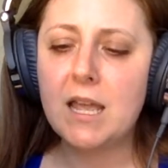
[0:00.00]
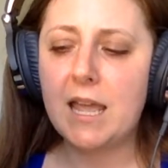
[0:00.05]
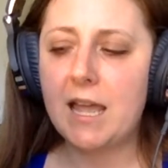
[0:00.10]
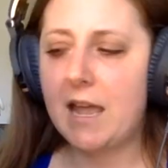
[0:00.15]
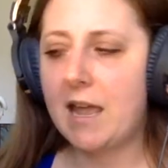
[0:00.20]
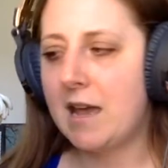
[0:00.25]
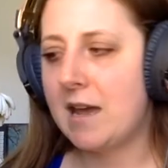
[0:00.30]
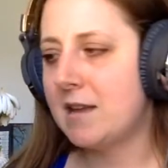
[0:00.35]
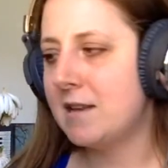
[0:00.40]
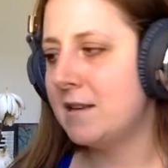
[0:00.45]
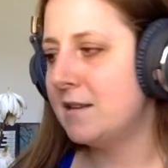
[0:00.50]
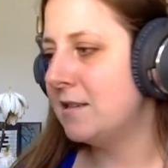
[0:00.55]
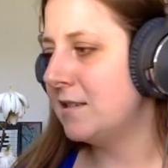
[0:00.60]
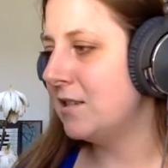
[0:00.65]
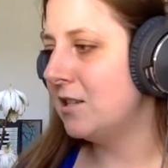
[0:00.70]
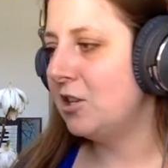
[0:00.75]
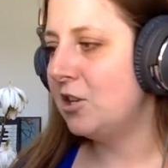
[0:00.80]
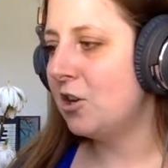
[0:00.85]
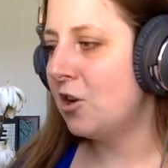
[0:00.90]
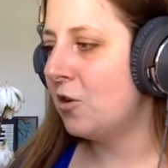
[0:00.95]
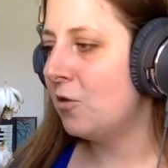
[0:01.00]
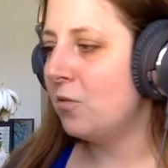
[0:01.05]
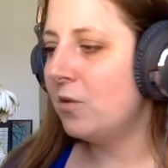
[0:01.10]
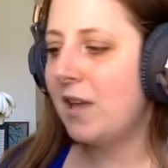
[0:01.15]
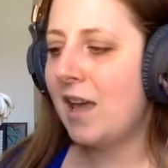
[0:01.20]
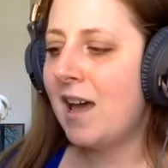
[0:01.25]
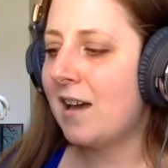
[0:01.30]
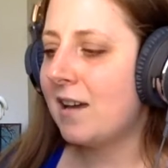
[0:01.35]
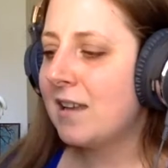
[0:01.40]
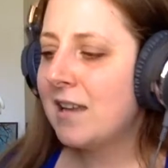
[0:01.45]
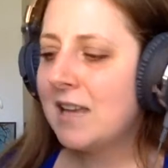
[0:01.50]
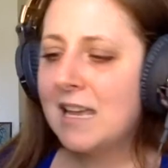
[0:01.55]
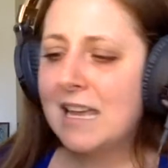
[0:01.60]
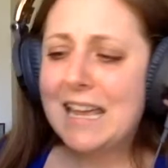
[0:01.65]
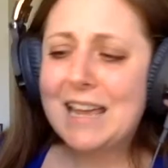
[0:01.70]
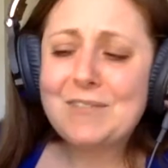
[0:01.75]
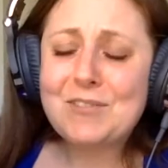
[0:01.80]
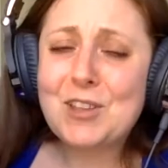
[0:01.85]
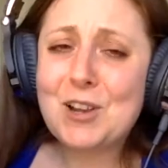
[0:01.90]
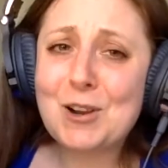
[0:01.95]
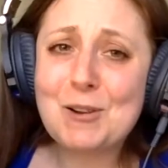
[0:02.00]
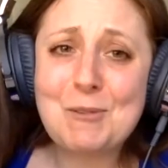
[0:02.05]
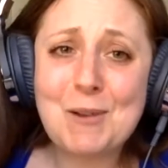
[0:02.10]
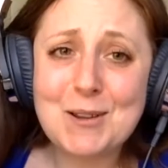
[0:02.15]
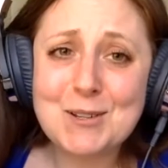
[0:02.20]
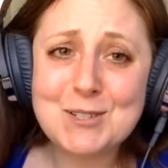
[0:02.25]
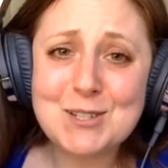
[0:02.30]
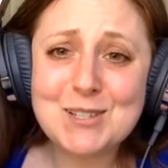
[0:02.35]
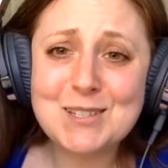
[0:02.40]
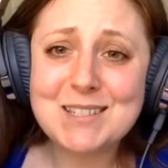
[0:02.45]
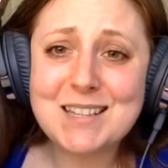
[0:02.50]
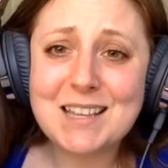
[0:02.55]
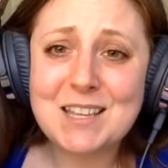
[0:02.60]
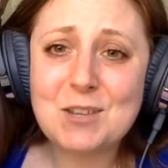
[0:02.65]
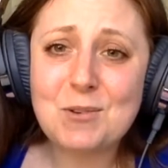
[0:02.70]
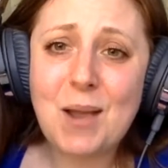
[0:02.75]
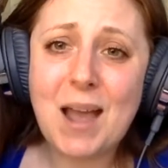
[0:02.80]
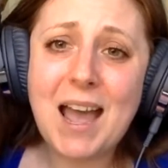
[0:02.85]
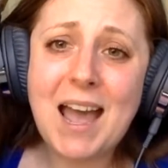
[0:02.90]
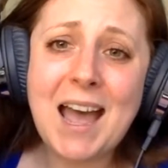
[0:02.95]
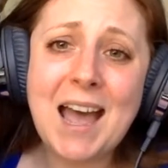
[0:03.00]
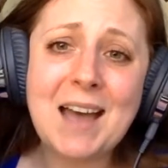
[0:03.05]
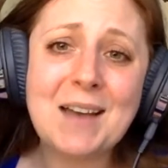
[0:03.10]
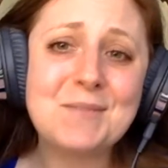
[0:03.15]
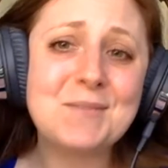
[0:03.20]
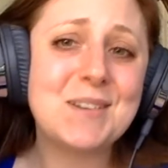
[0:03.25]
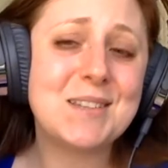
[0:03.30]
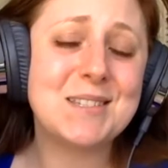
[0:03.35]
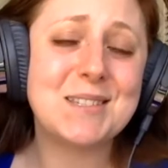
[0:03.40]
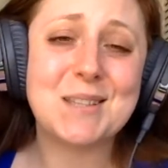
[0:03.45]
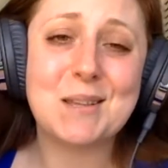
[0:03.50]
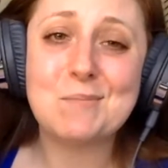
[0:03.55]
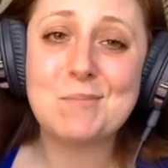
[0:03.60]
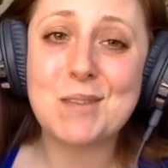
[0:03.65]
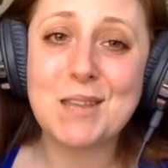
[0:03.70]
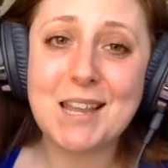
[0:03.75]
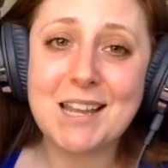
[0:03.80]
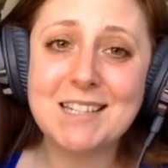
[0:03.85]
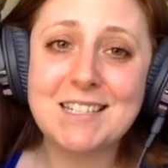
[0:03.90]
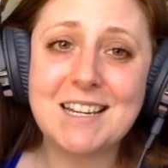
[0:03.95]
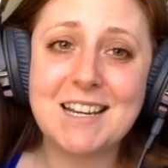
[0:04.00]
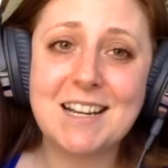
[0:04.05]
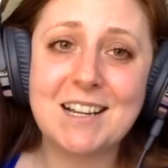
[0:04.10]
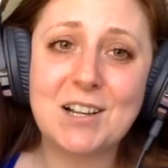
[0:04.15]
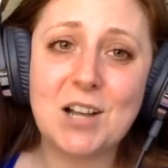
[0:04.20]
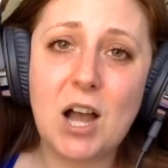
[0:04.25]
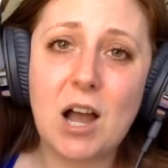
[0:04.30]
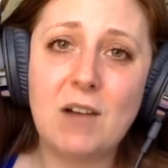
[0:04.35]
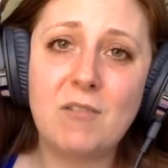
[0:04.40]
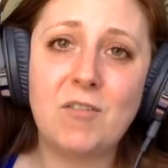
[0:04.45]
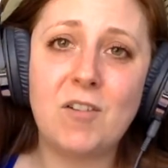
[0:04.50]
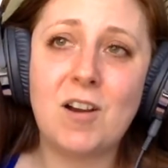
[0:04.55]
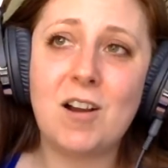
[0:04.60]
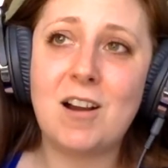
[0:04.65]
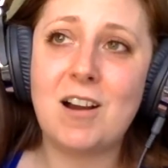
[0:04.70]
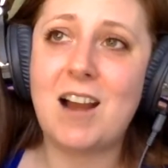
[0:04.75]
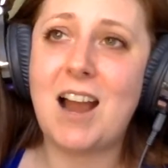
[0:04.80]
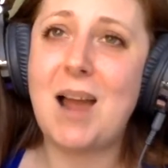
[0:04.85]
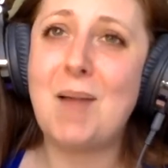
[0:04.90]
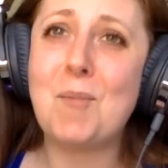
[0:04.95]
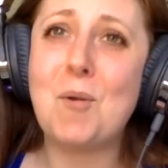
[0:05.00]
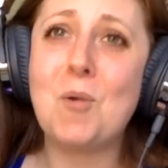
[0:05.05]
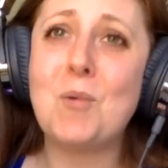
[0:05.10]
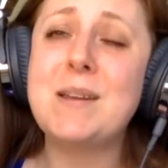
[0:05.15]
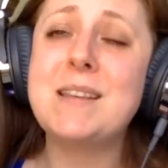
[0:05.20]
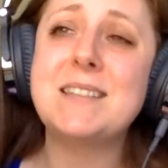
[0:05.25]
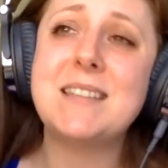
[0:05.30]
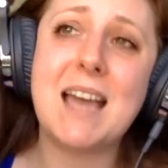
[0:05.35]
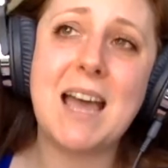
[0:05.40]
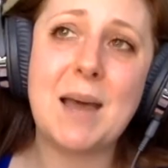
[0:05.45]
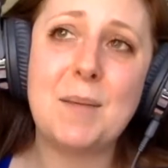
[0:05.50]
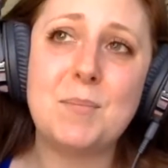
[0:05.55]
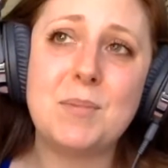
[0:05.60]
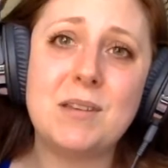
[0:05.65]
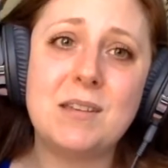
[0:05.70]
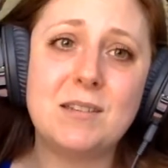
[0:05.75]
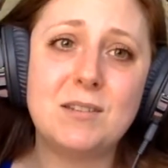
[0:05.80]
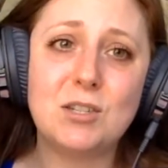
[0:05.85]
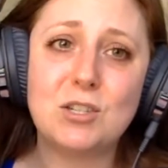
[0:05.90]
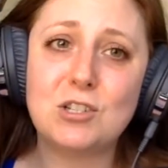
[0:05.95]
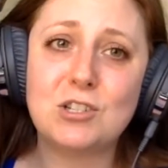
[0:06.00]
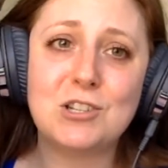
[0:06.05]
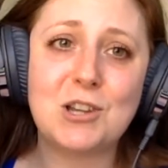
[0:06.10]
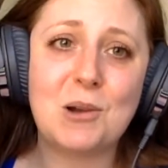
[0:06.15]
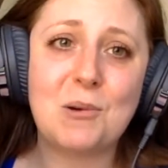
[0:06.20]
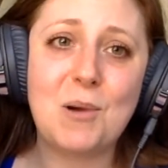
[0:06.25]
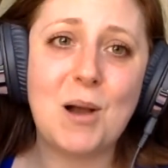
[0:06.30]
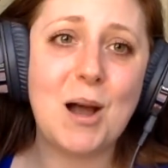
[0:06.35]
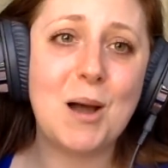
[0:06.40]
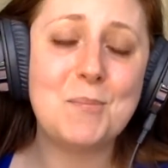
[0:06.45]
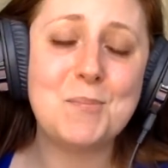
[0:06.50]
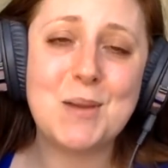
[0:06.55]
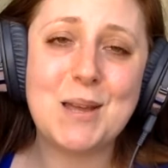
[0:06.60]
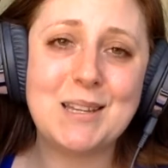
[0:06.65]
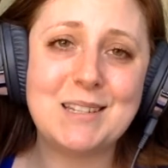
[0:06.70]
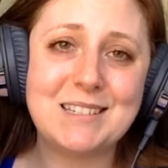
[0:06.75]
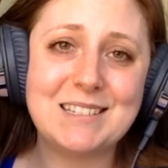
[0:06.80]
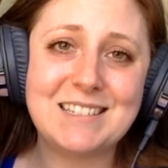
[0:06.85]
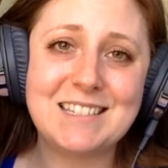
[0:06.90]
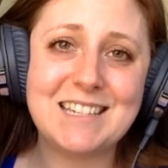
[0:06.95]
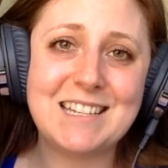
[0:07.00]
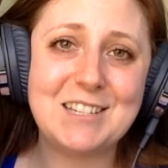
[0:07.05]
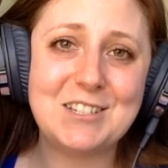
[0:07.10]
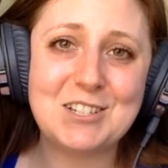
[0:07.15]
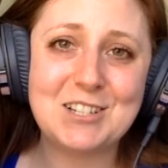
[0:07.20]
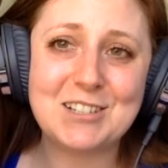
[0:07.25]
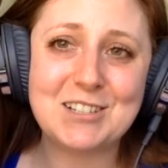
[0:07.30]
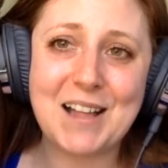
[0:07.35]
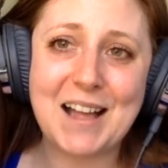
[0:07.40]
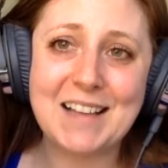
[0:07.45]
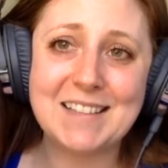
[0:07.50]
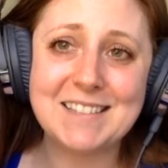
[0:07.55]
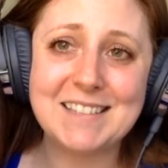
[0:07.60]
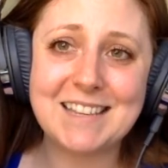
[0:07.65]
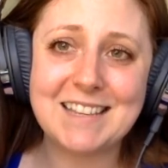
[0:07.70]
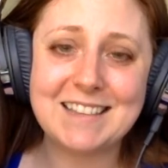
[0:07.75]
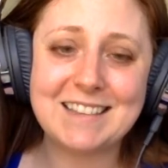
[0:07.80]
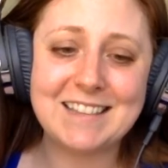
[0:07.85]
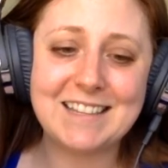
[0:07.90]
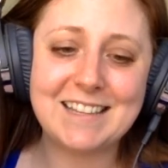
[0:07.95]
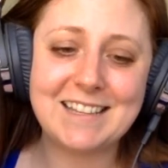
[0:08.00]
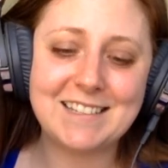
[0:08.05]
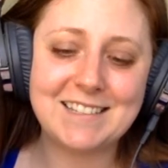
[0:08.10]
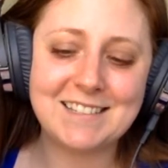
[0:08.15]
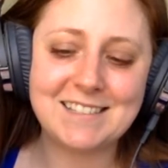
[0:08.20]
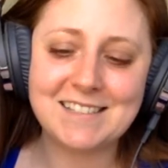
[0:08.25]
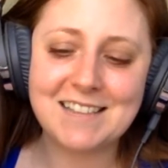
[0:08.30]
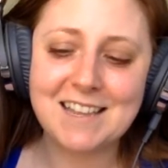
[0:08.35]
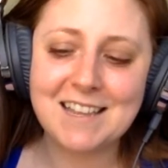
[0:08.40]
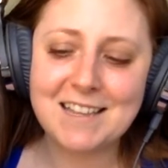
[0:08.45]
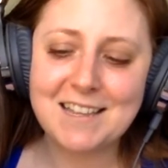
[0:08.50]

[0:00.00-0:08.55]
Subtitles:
And, if there are questions that you have, something I didn't cover, I'm always happy to show up and teach a class like this.